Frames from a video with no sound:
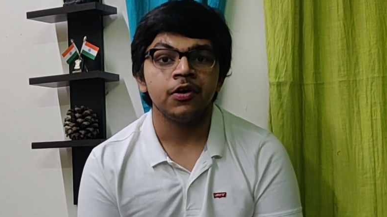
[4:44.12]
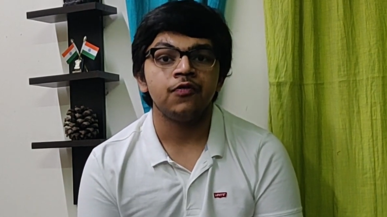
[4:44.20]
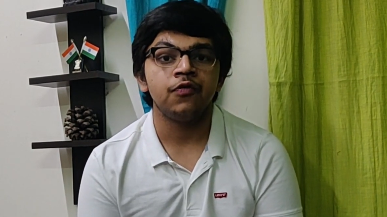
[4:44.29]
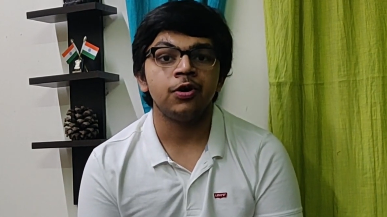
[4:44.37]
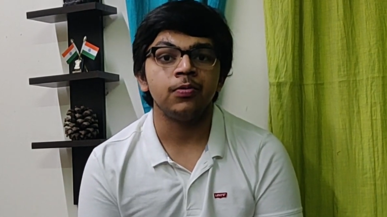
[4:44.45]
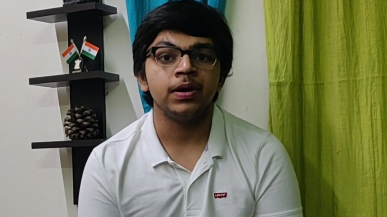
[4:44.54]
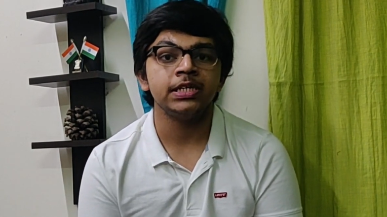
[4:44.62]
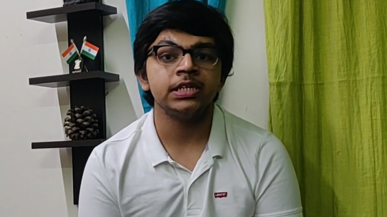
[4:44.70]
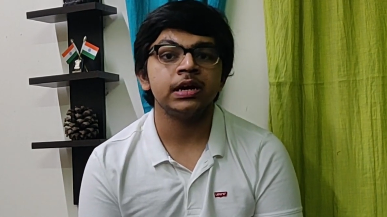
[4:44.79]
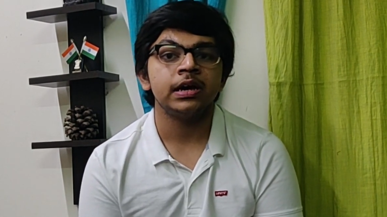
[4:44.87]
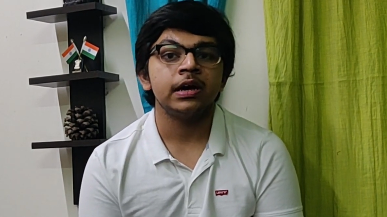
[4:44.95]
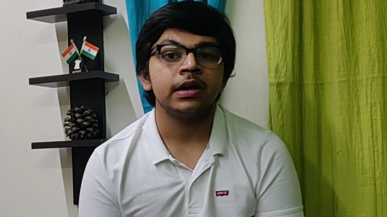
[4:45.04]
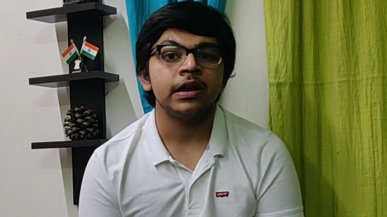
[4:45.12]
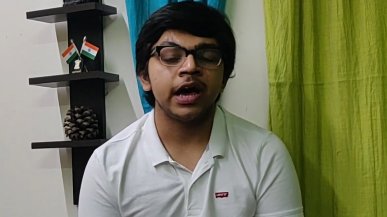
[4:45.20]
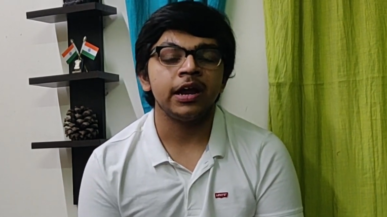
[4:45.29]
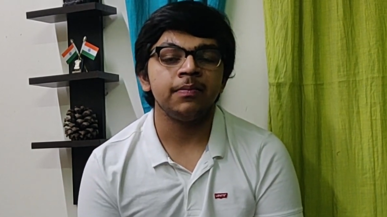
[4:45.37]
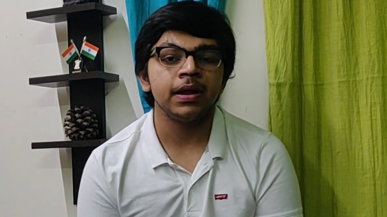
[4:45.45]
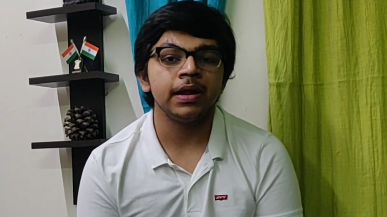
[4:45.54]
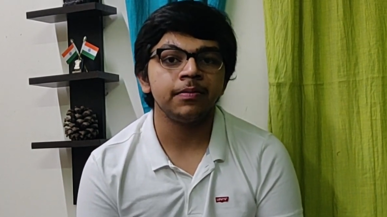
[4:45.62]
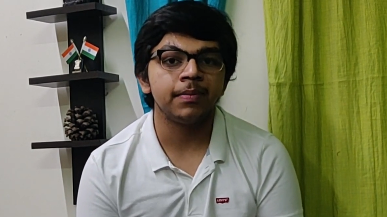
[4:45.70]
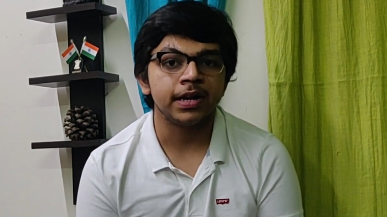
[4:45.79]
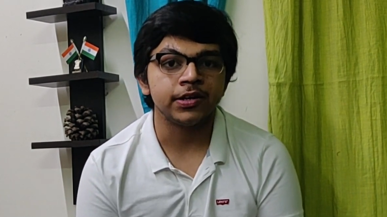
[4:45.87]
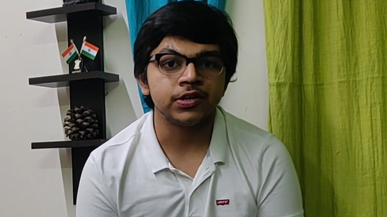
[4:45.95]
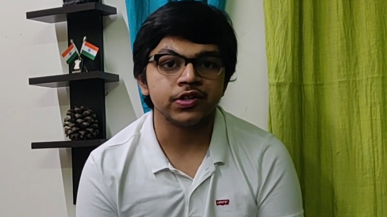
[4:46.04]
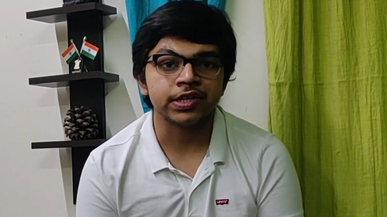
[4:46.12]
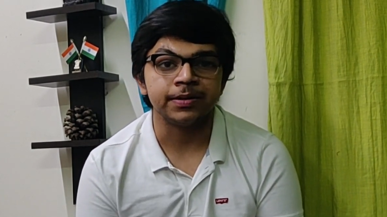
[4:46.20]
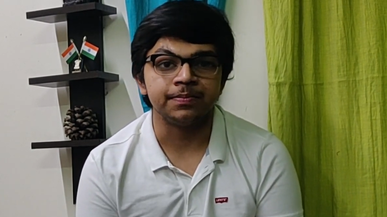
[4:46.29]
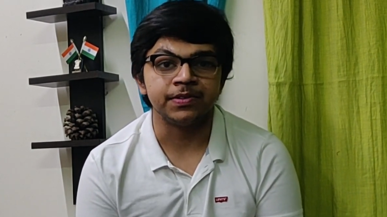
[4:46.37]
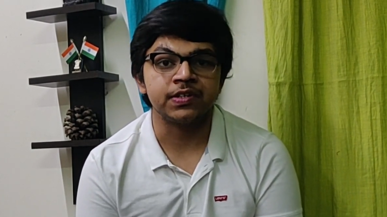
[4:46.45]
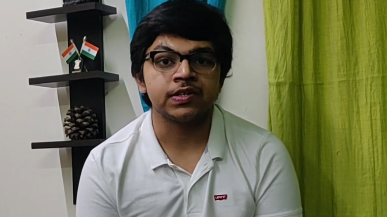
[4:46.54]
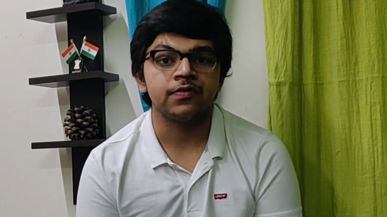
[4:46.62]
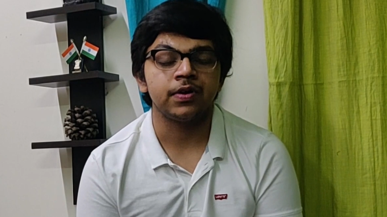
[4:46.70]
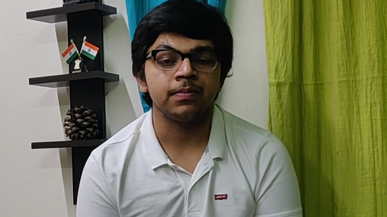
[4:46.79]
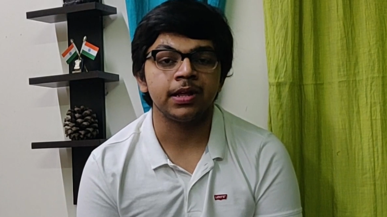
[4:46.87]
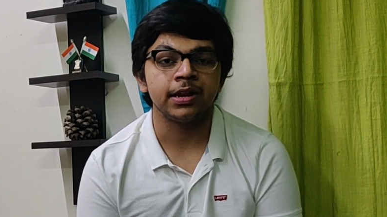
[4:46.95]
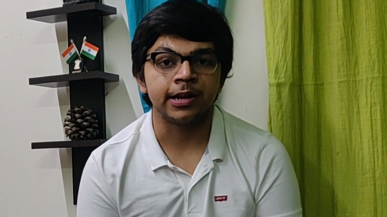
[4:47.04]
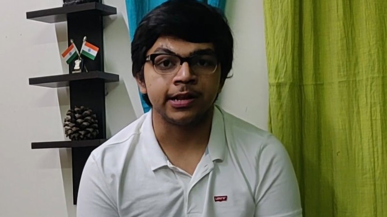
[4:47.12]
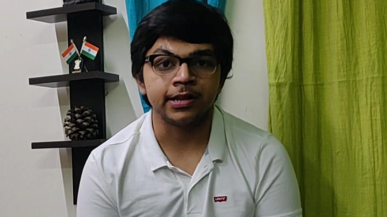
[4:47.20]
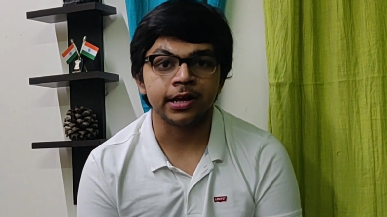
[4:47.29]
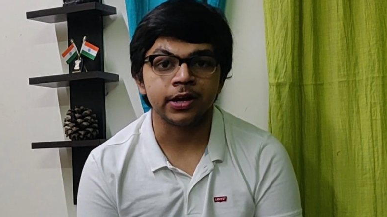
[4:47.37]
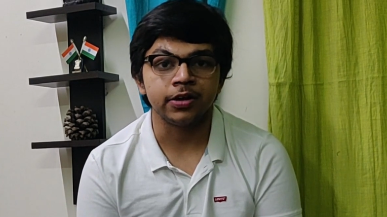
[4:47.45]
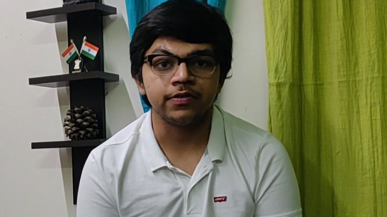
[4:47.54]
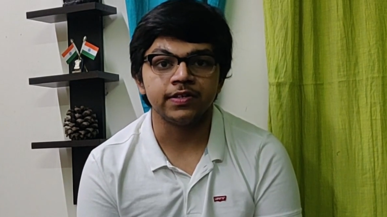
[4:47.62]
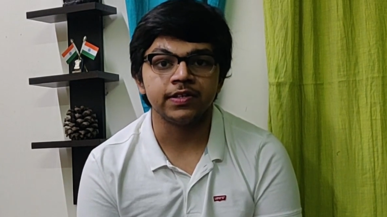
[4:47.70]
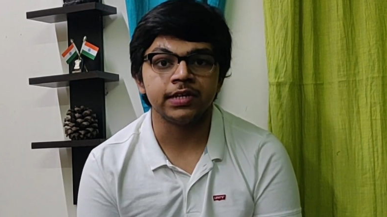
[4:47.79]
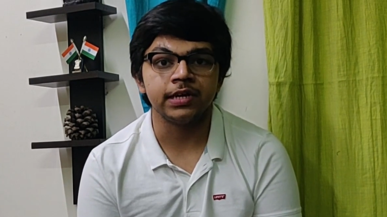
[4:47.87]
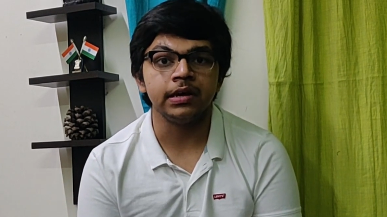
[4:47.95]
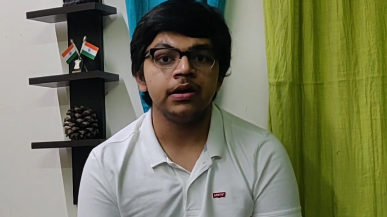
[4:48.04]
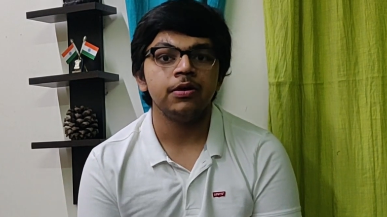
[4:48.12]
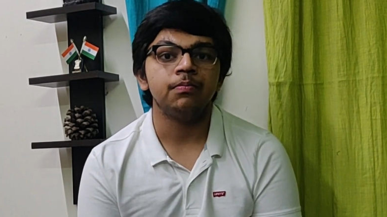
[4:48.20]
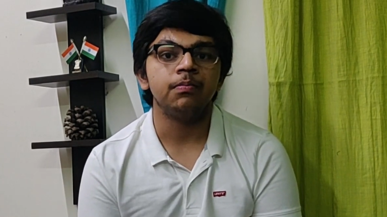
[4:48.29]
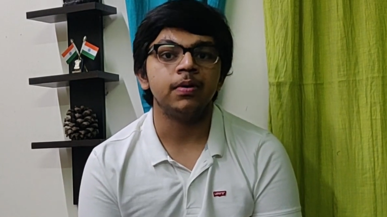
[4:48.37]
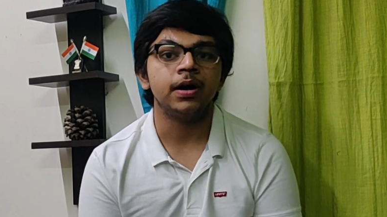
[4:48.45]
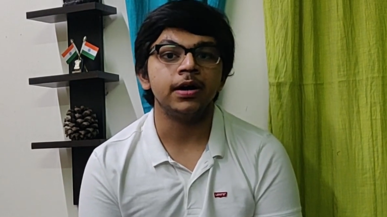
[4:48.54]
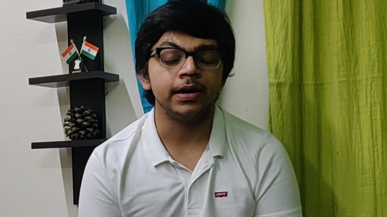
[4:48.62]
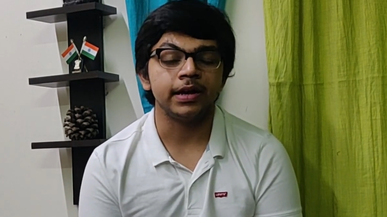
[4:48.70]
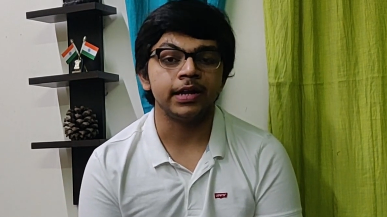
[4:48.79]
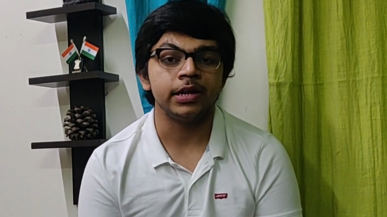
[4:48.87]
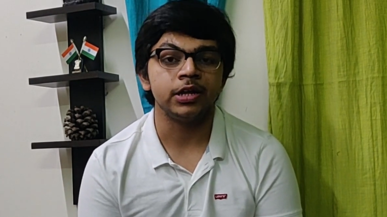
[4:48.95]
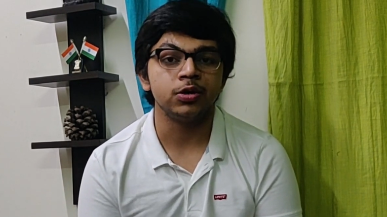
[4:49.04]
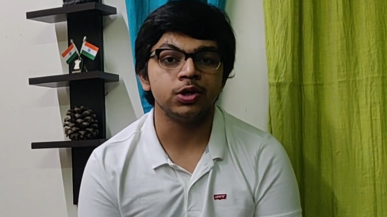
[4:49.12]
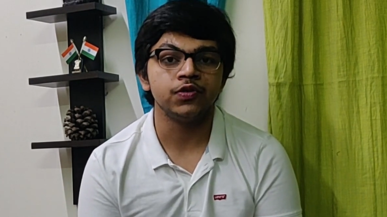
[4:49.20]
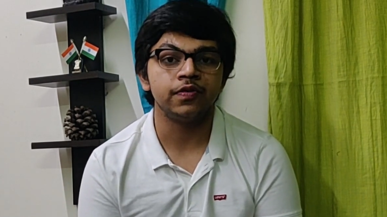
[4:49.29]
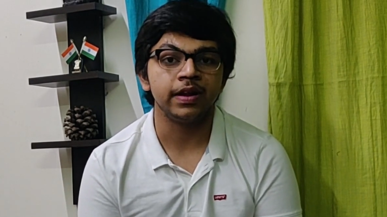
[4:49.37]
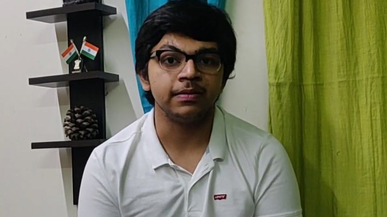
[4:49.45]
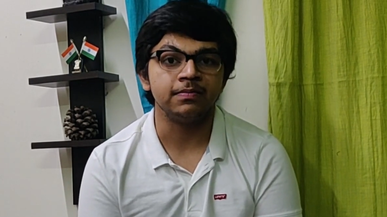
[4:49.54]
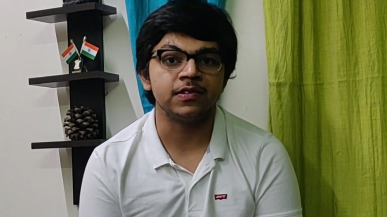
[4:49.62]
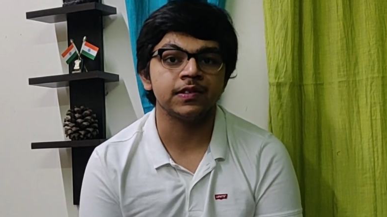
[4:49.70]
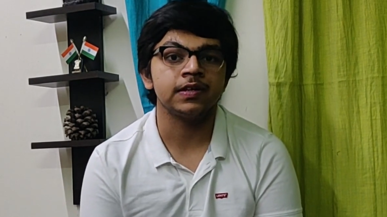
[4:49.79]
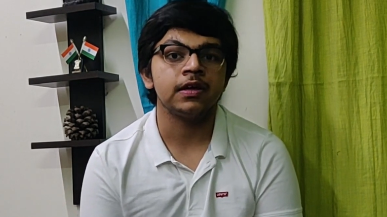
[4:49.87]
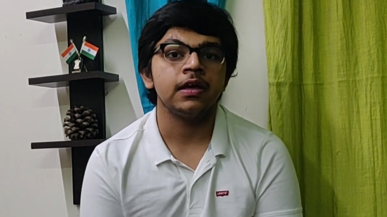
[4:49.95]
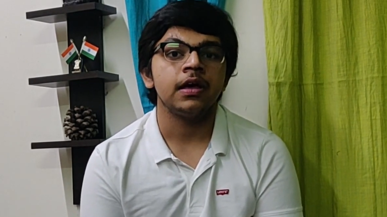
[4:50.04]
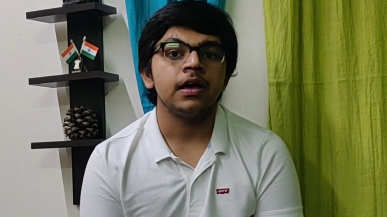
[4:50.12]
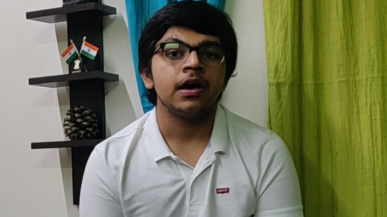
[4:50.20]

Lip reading: for which 9 million manuscripts from the Nalanda University burnt in huge flames.